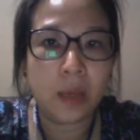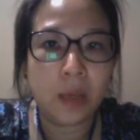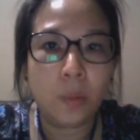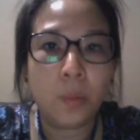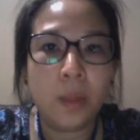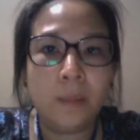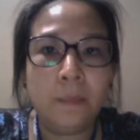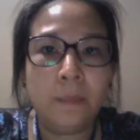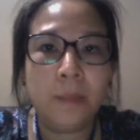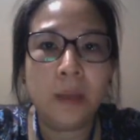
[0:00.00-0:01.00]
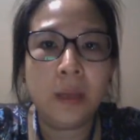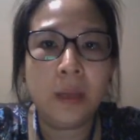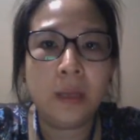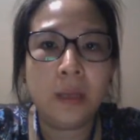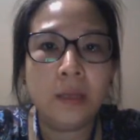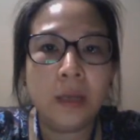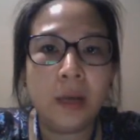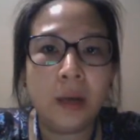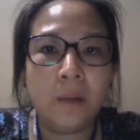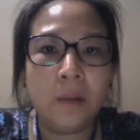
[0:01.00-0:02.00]
will be
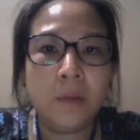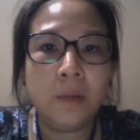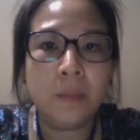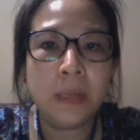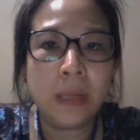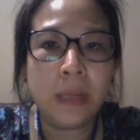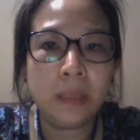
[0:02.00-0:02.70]
need